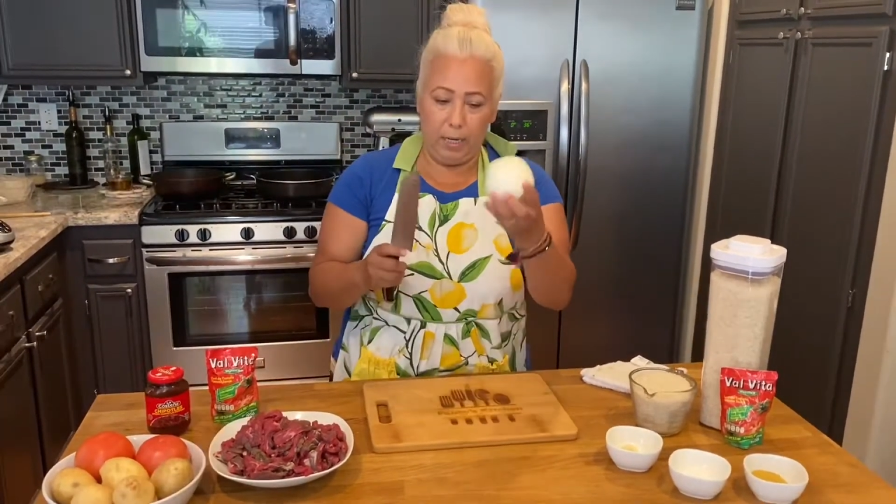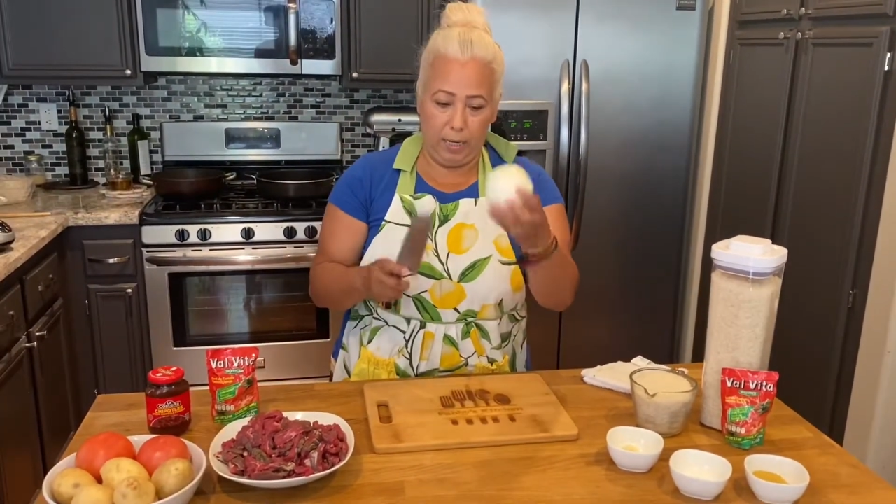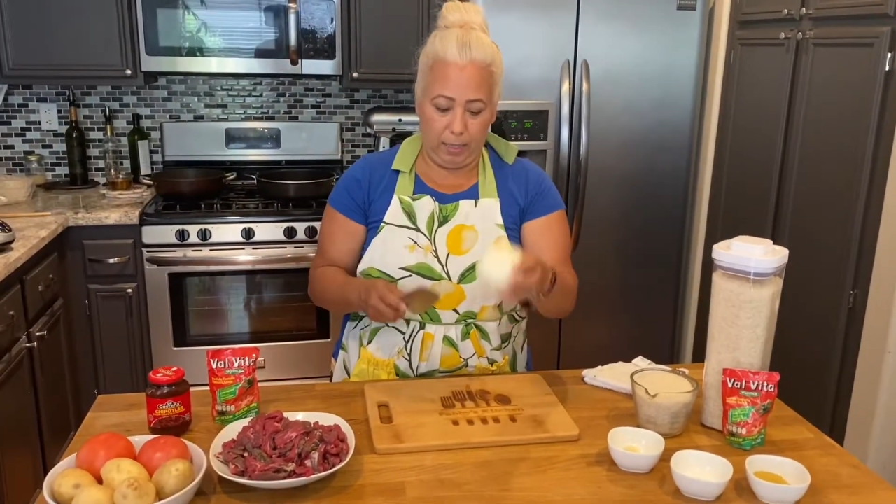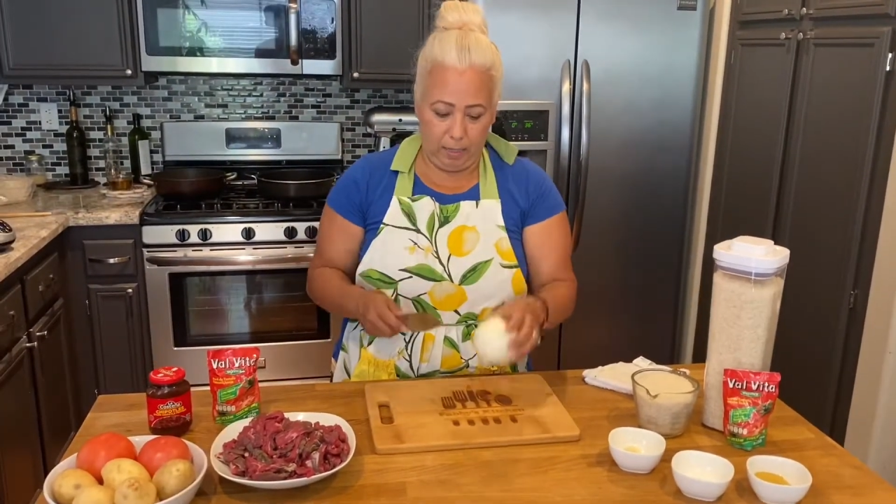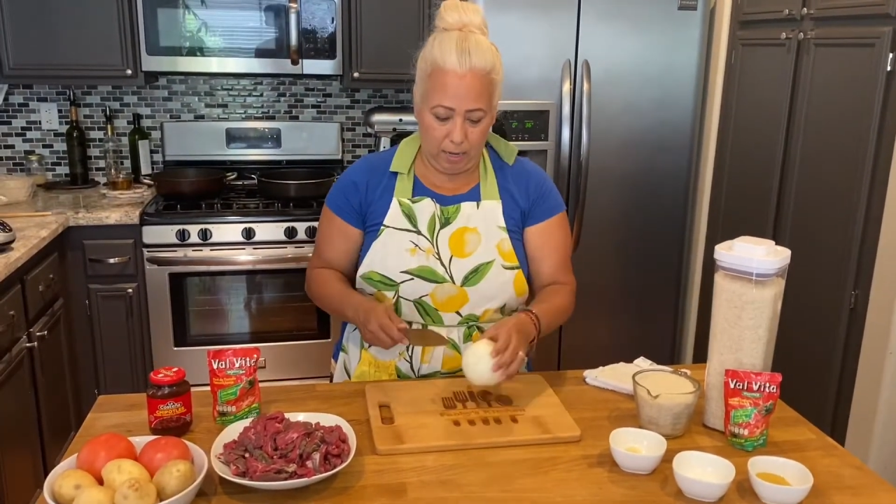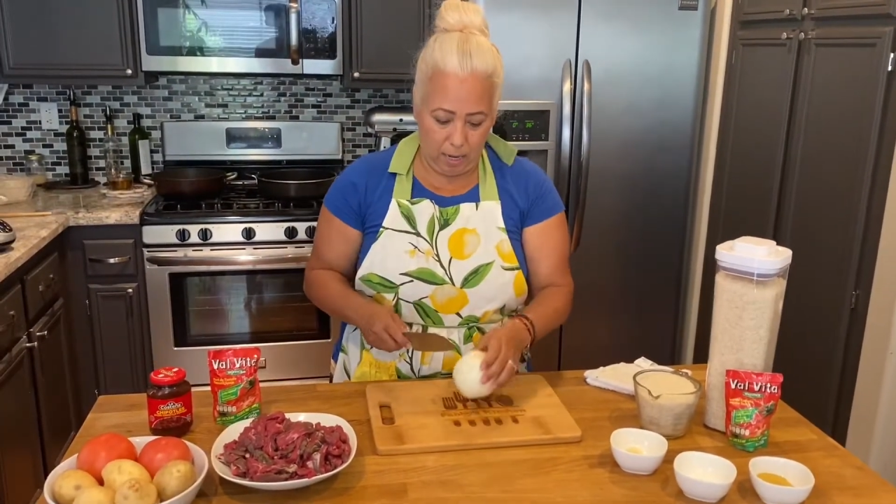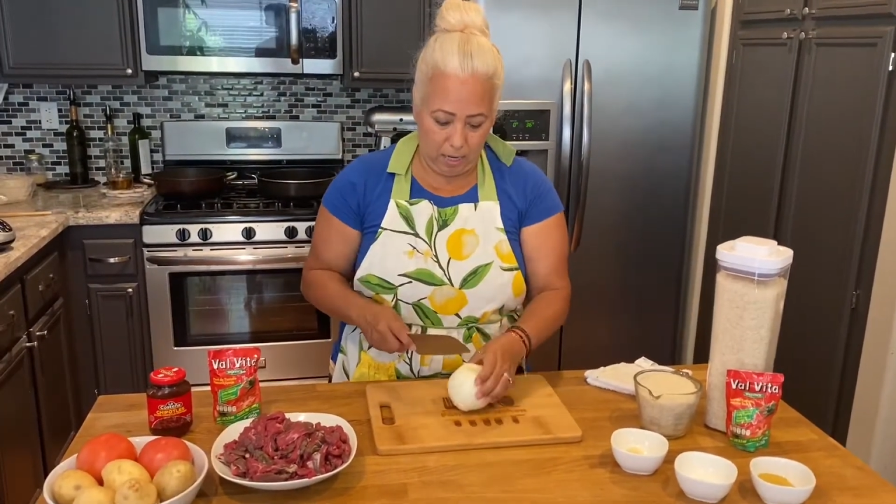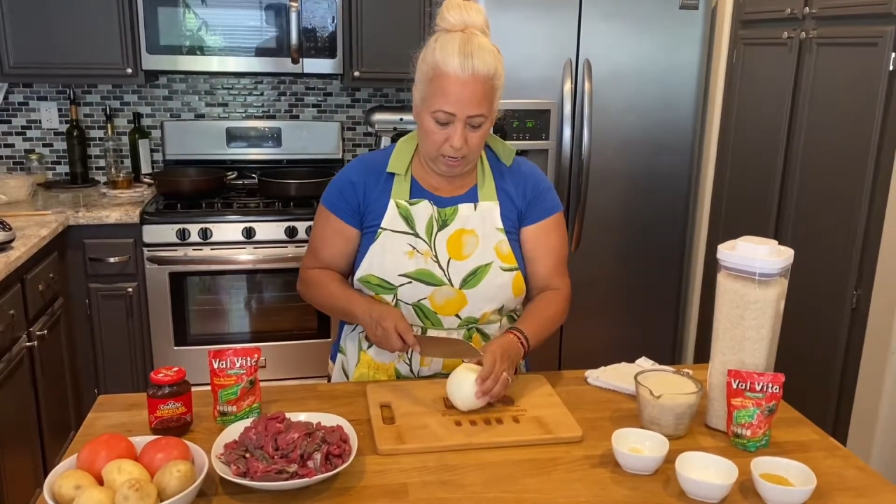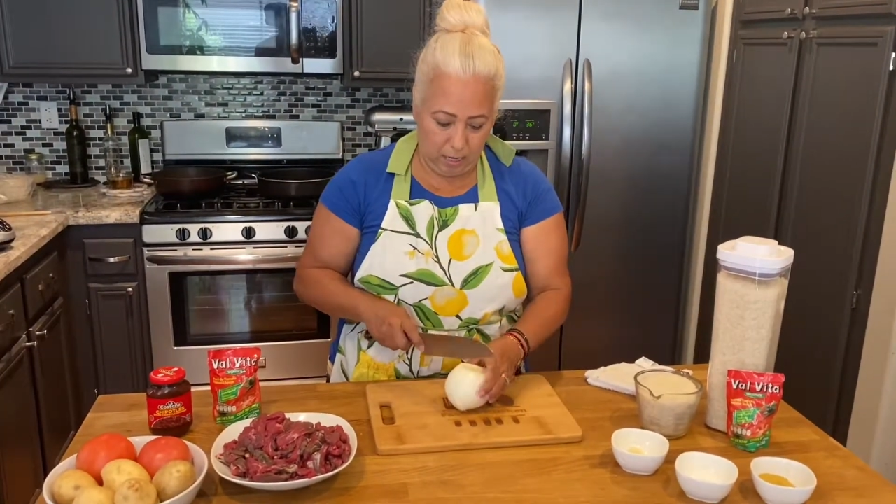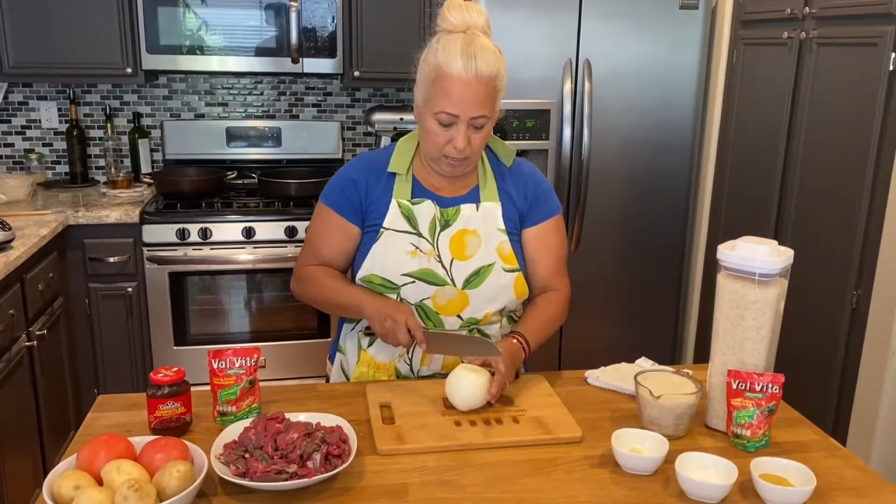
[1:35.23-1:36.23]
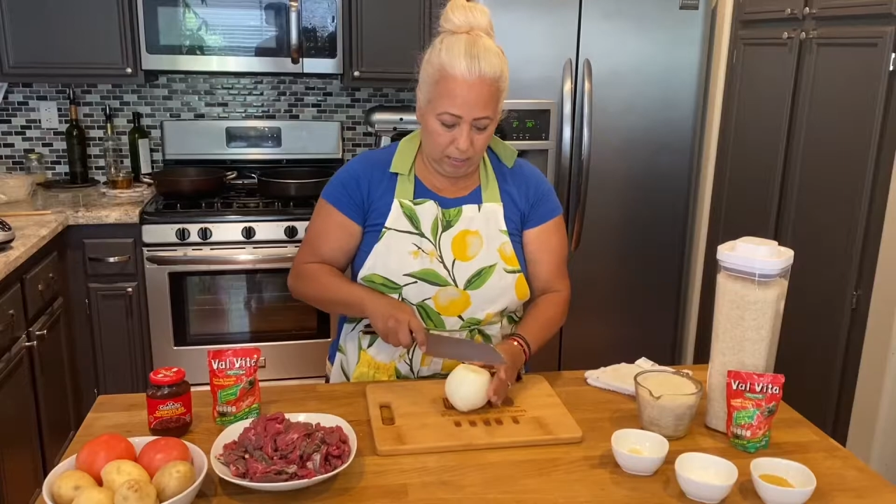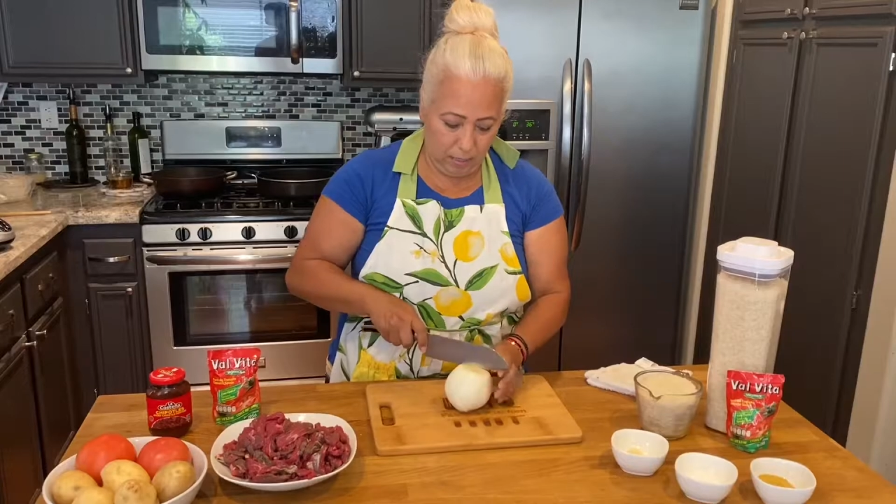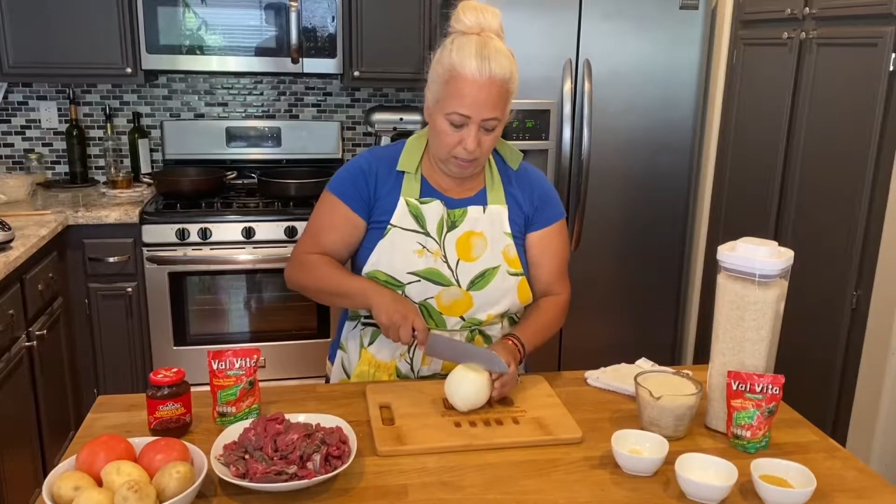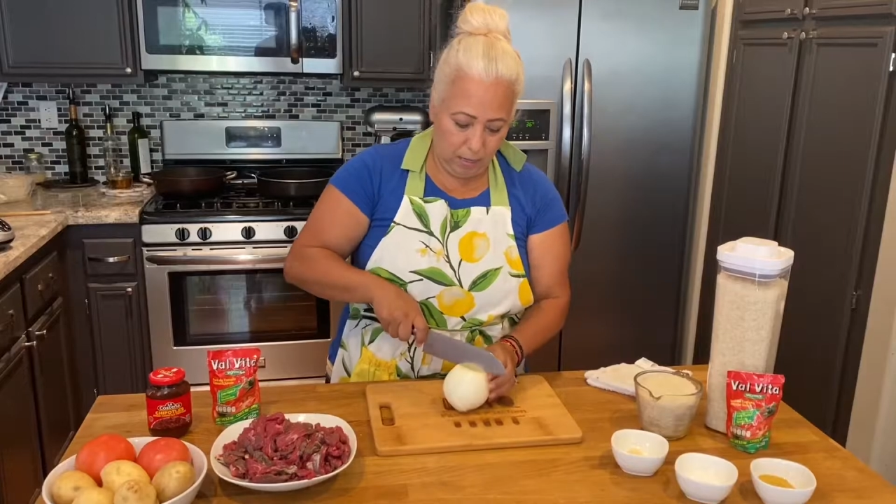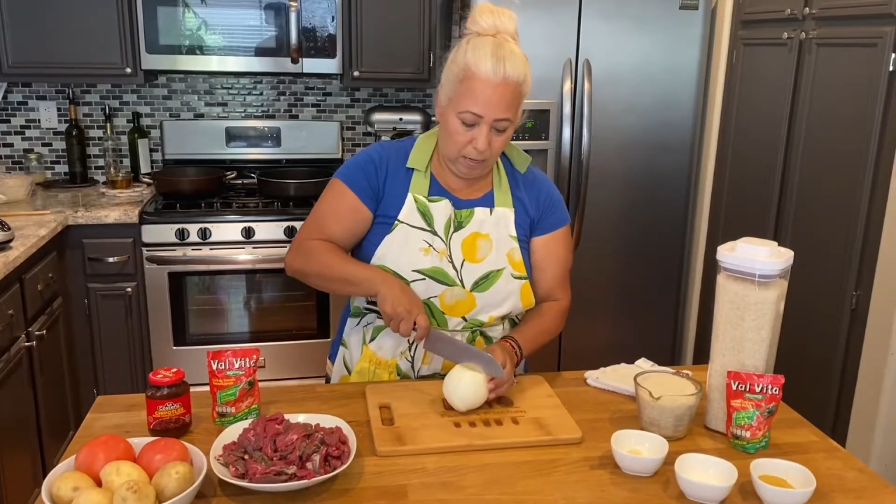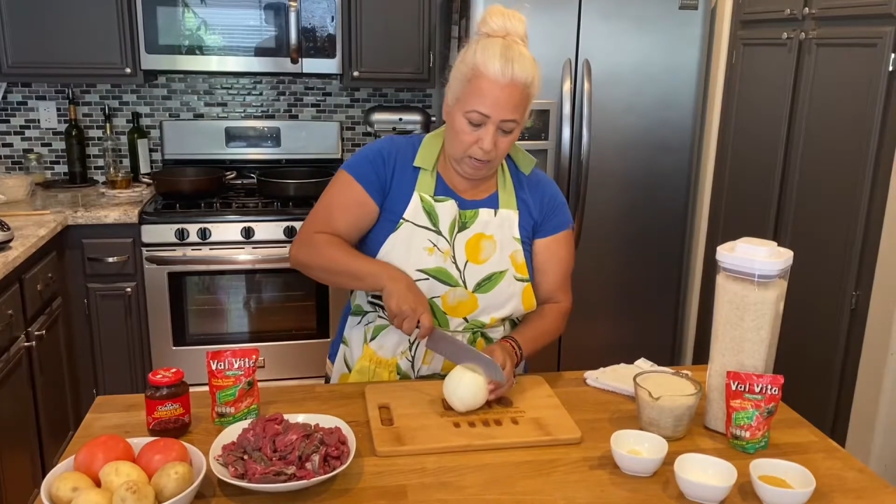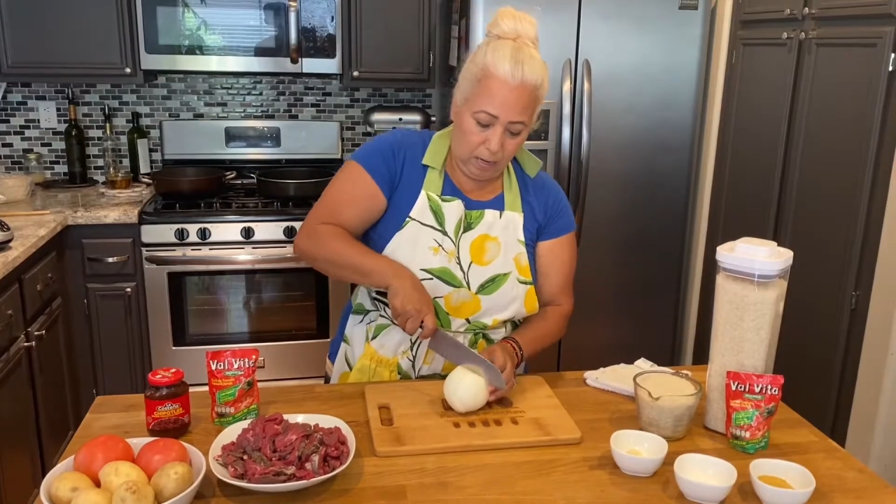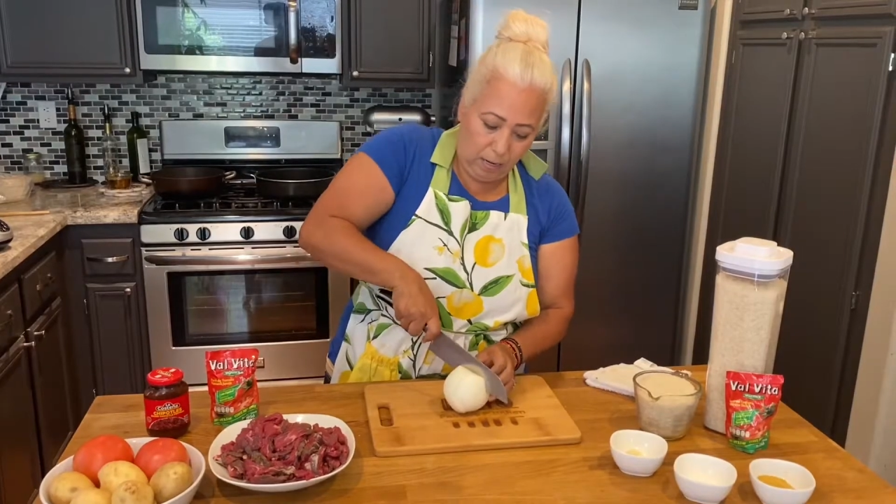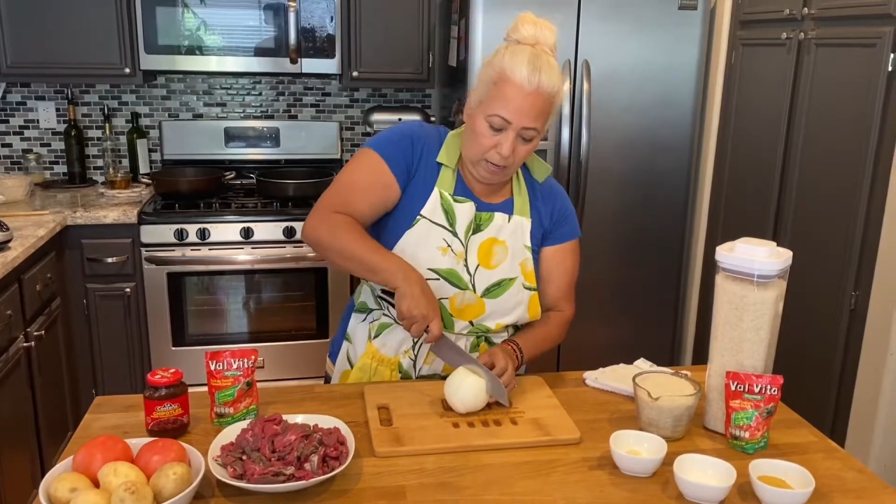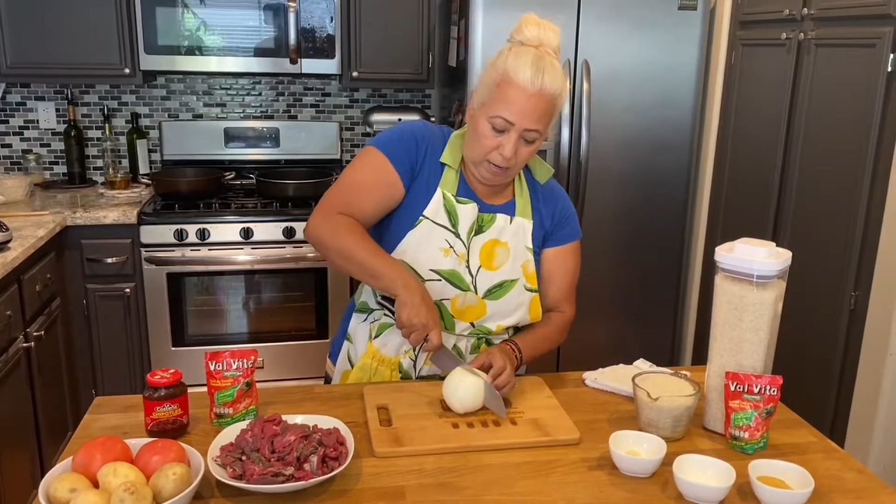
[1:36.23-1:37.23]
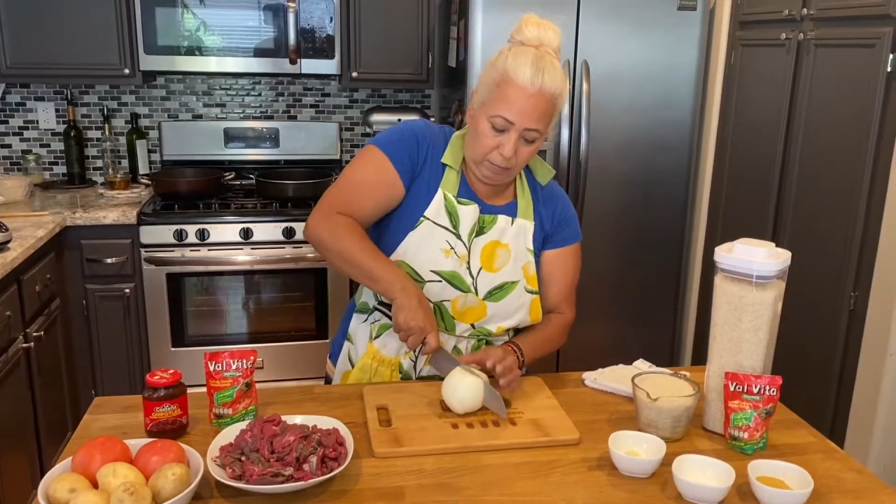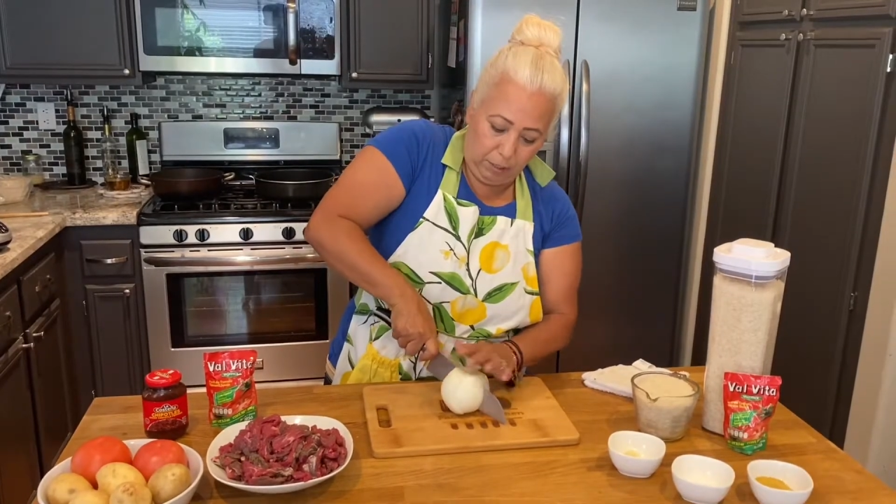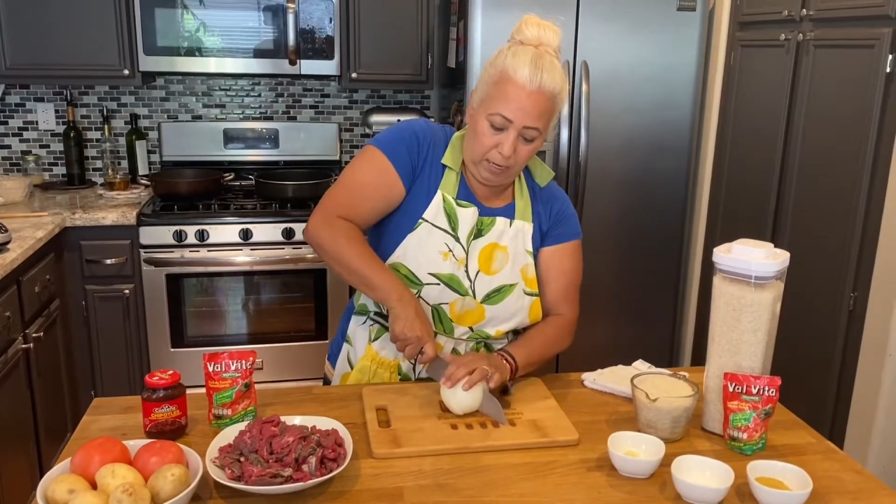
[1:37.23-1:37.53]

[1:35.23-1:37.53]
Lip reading: cut the onion, and I'm just